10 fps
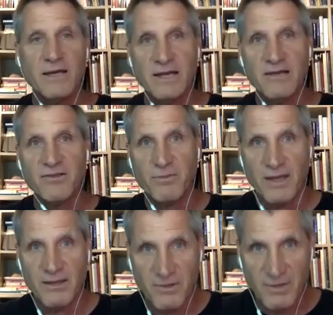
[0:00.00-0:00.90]
And it's
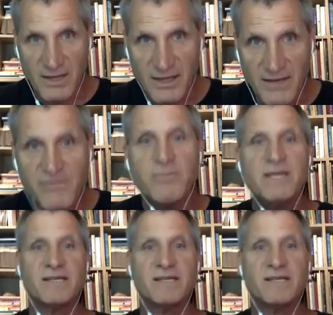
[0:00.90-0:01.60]
given me